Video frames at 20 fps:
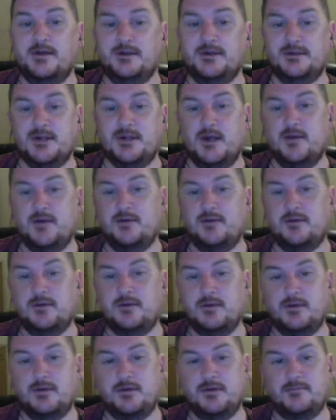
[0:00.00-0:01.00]
so
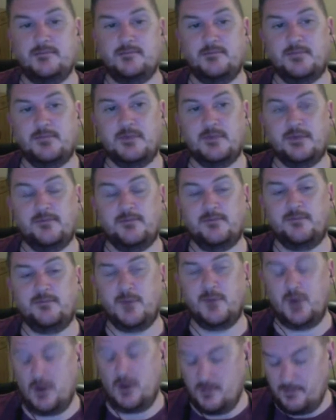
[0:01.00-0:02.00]

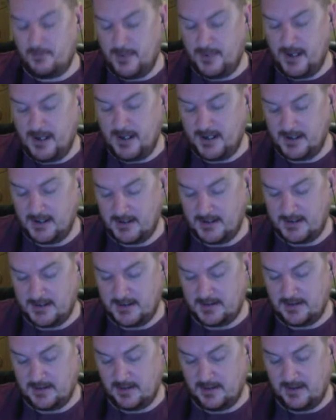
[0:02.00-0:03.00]
Klopp picked
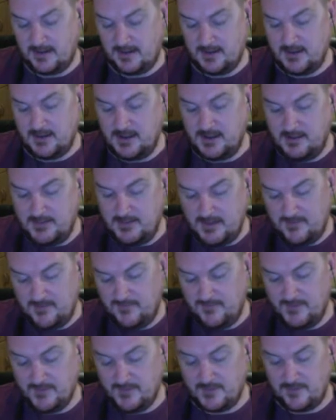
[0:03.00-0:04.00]
a
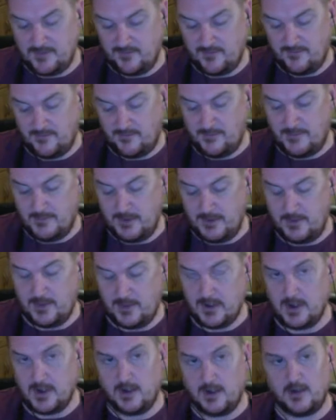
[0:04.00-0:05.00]
midfield of
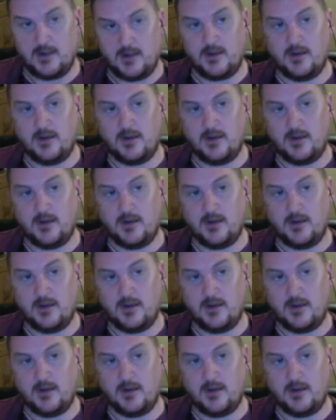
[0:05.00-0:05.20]
Milner,